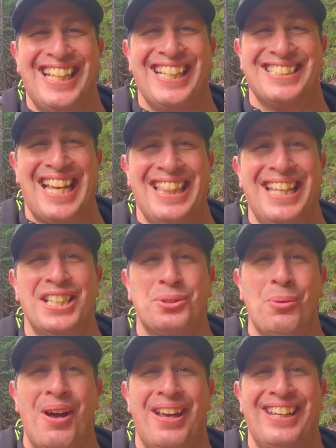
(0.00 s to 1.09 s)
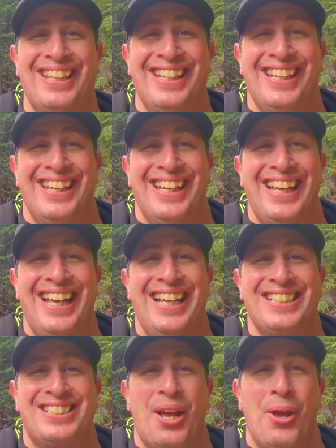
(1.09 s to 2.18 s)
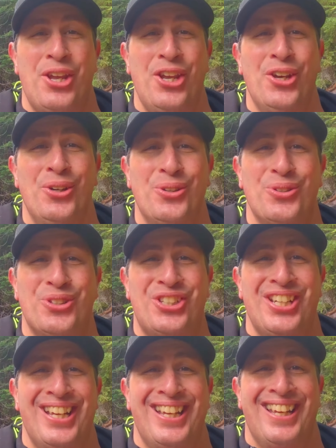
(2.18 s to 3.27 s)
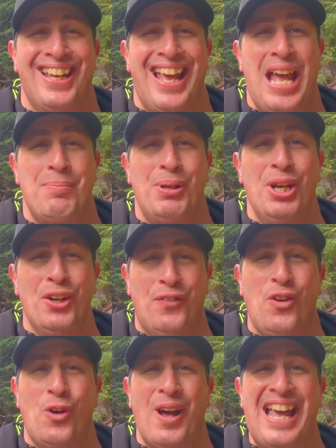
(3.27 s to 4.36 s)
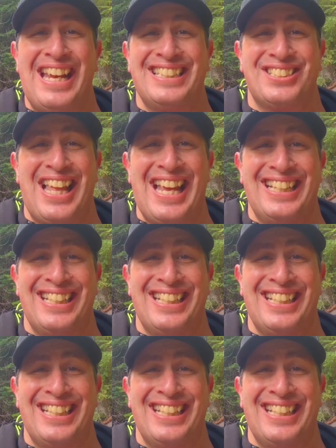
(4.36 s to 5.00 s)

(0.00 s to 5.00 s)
this, and this one is huge and beautiful, and it's like